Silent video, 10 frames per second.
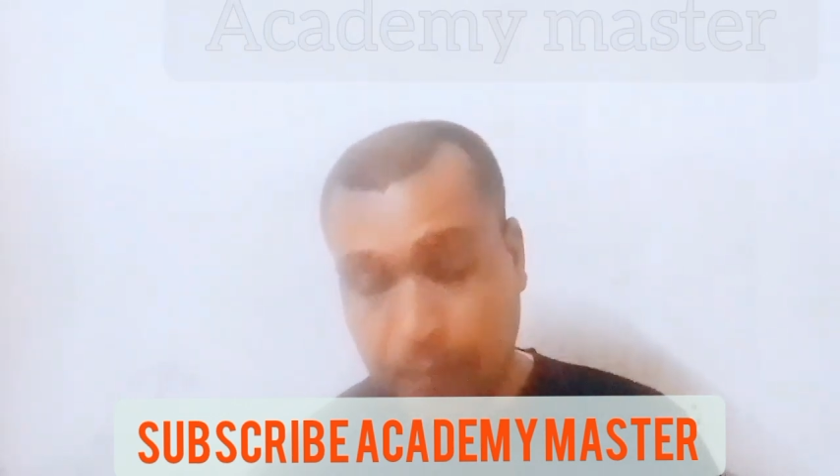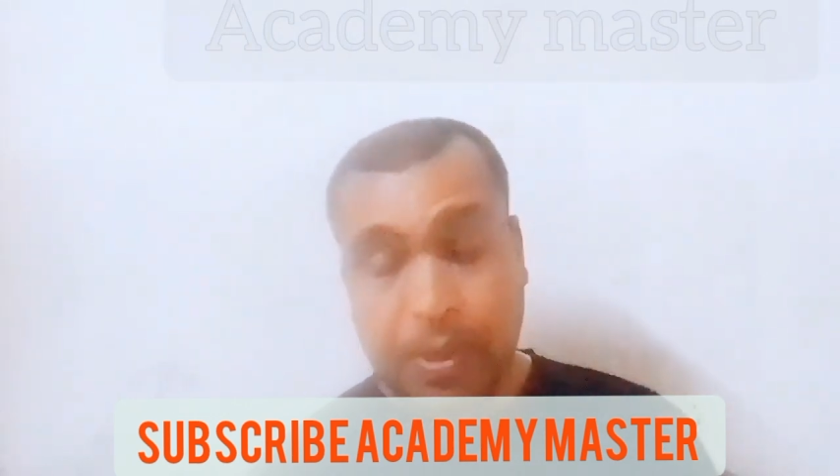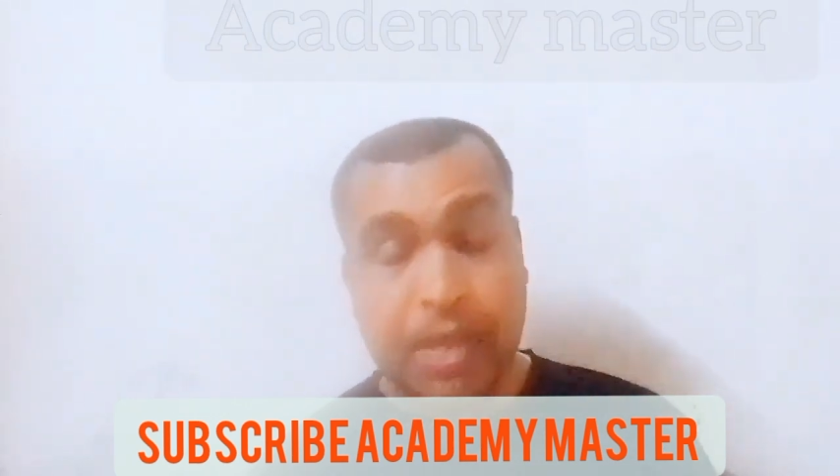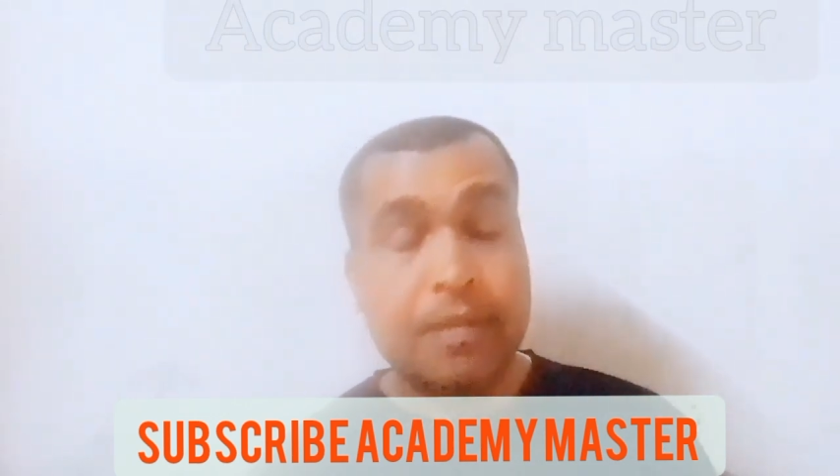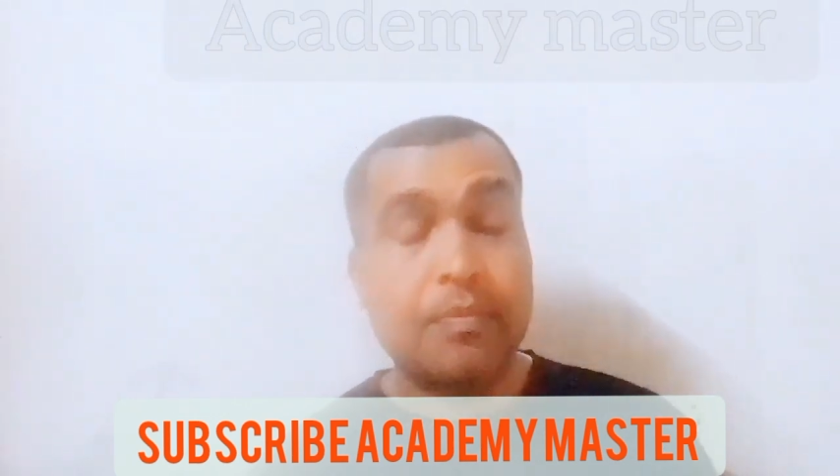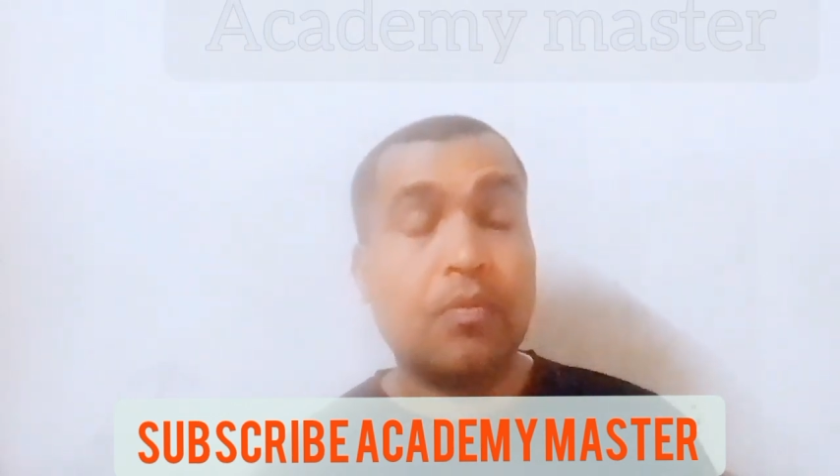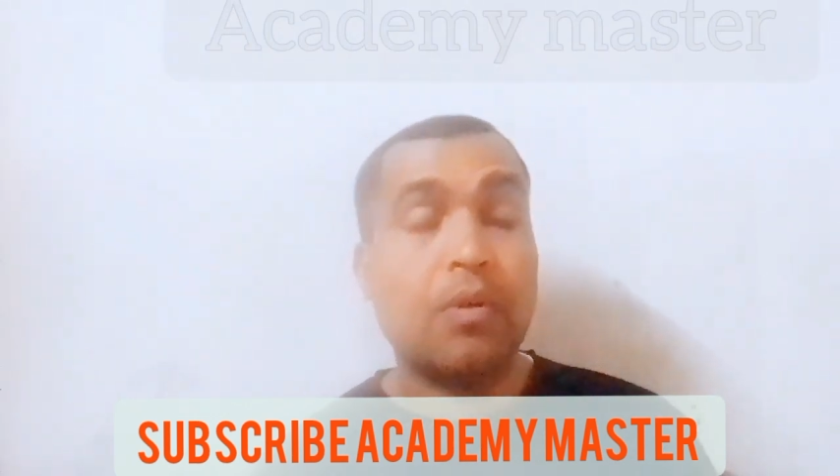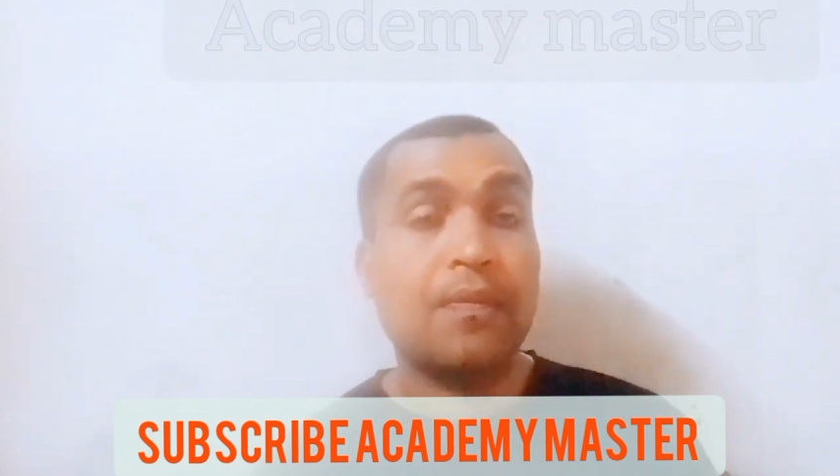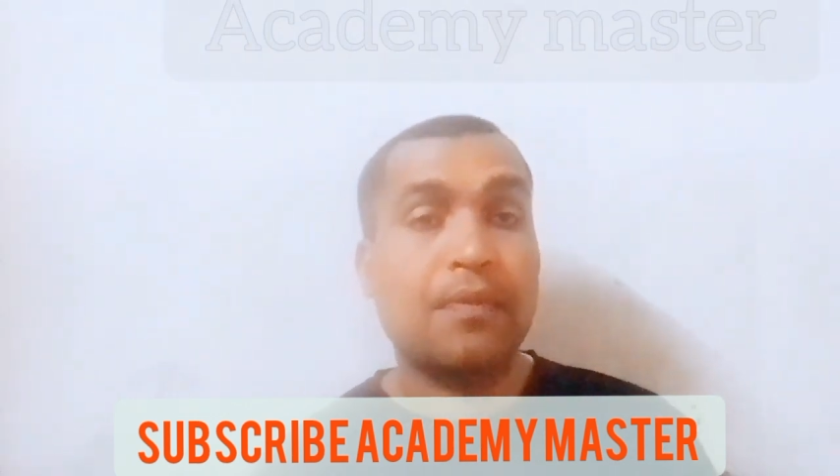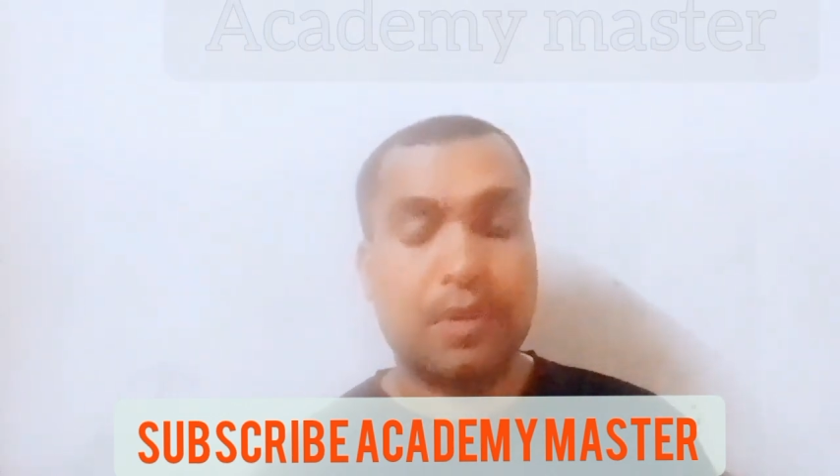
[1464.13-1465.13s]
Page number
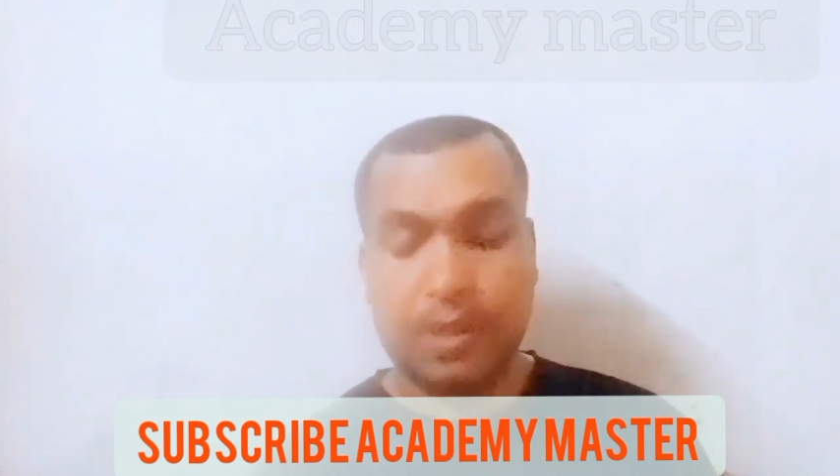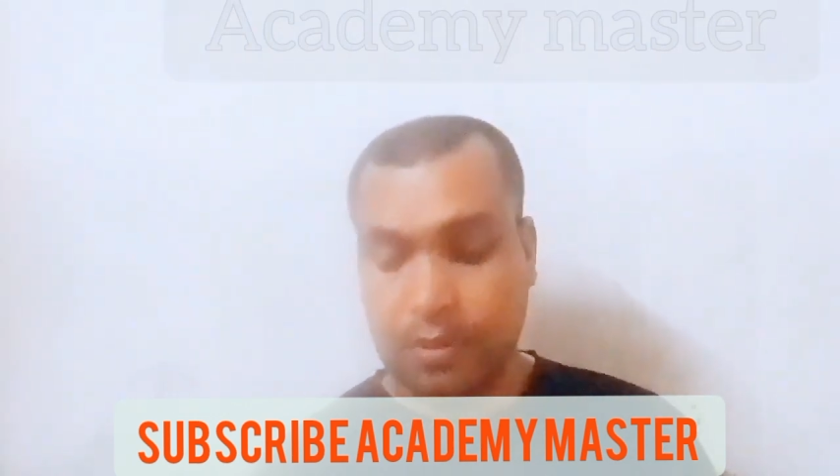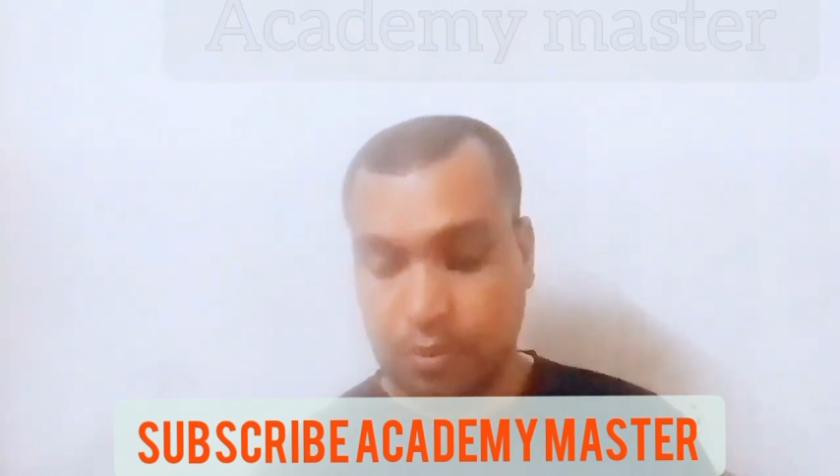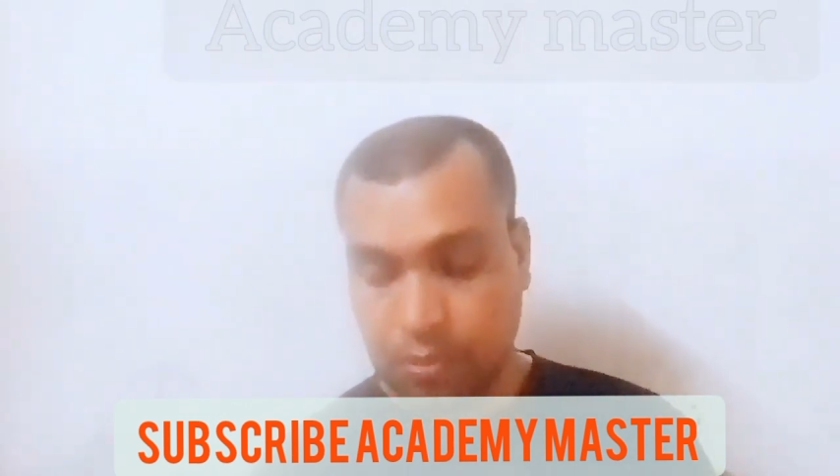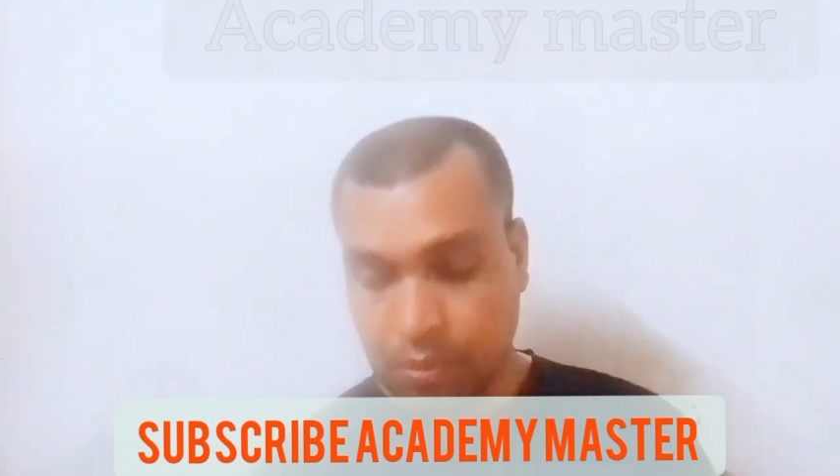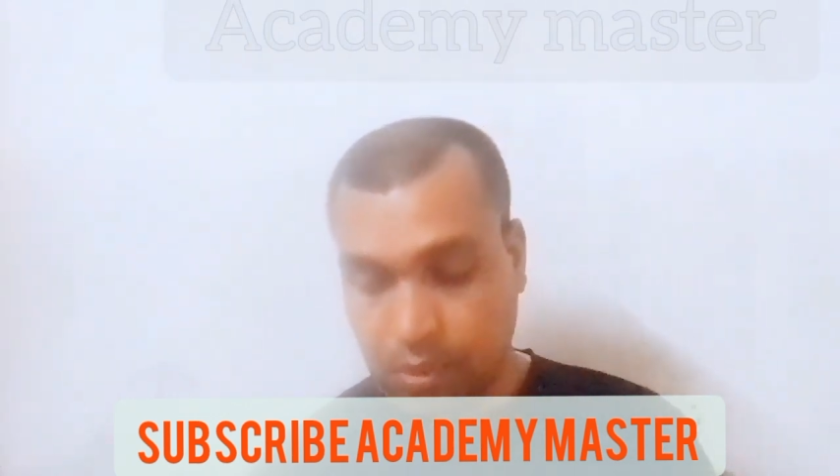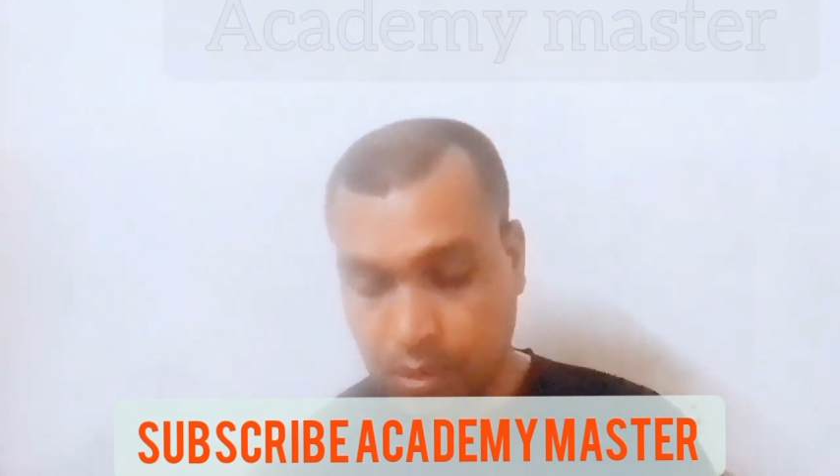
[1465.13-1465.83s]
142,